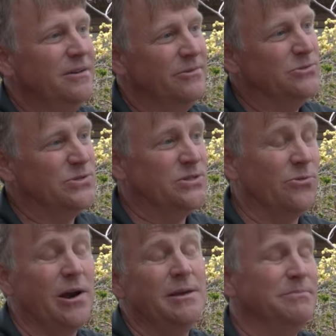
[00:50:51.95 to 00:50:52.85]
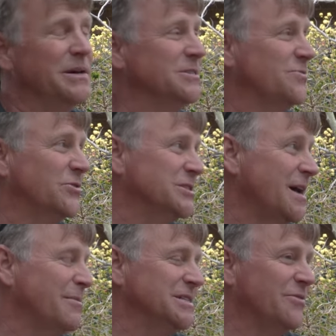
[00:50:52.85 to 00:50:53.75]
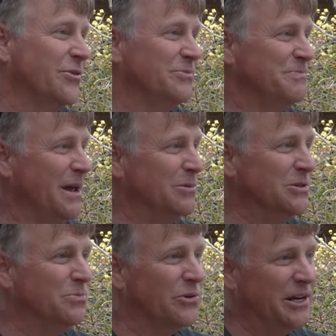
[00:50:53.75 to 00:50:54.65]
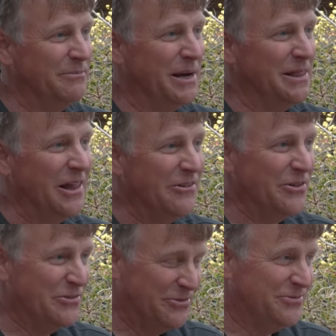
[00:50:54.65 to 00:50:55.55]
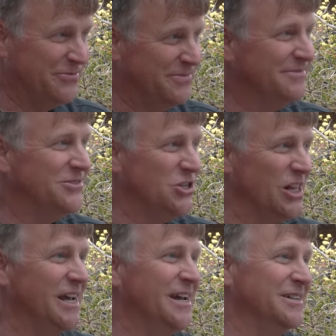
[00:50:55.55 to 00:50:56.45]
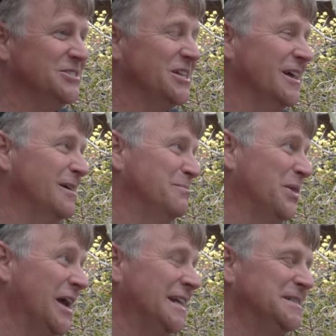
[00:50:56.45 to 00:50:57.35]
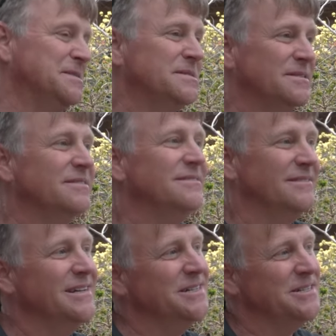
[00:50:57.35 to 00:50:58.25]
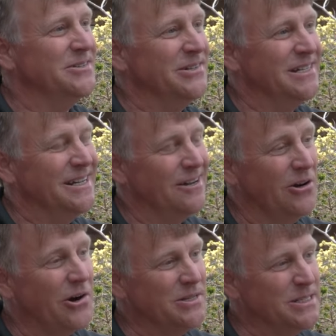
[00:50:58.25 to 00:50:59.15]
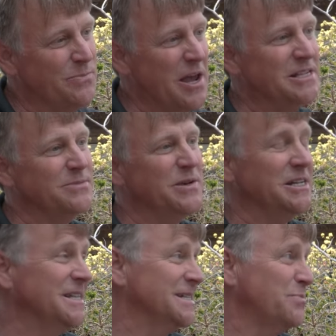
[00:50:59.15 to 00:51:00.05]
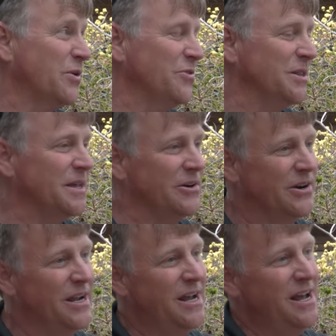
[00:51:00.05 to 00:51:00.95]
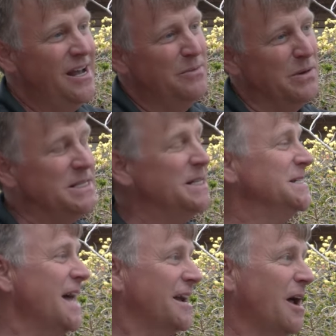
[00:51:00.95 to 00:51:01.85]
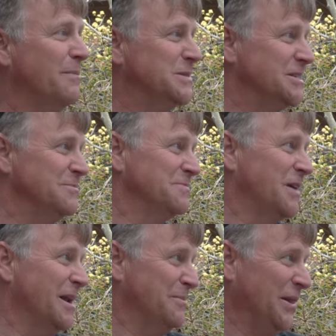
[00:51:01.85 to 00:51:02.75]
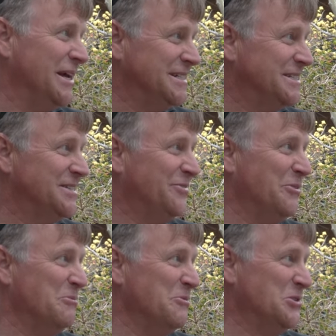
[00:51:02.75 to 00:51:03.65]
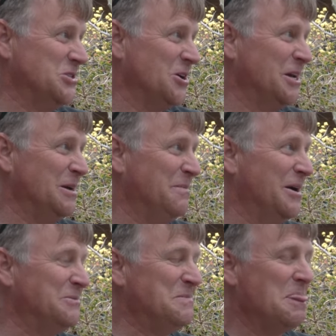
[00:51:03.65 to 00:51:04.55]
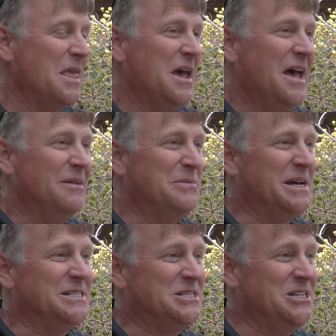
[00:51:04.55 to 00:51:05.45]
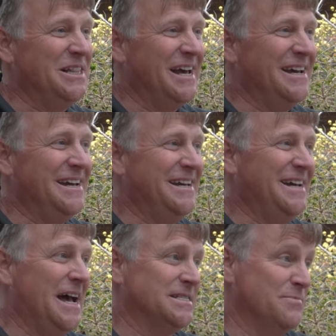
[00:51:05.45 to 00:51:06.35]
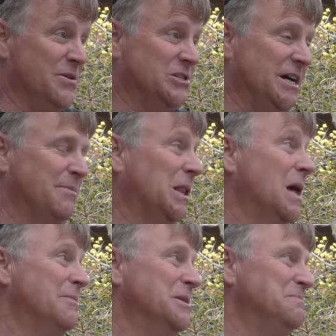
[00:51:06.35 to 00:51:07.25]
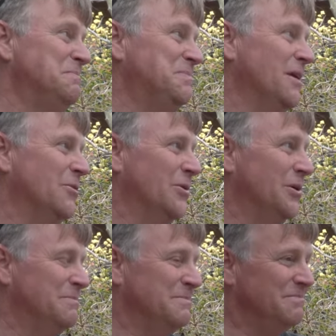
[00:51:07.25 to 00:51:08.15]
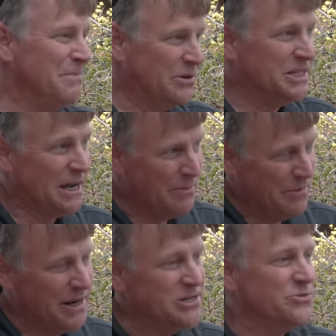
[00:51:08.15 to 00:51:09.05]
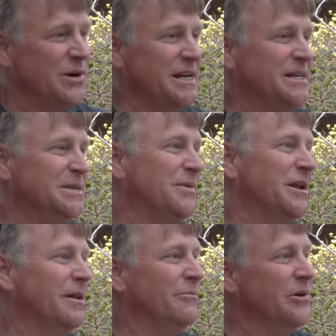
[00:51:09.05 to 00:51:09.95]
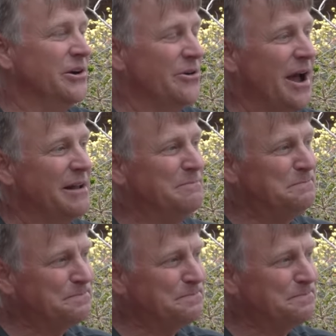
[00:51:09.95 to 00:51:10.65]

which was great because the first time I was ever able to bring my love of Chile and Chilean plants into a, a garden space because that's perfect there. But exact opposite kind of place from what we're talking about because Chile has a maritime climate or maritime or Mediterranean, depending on where you're at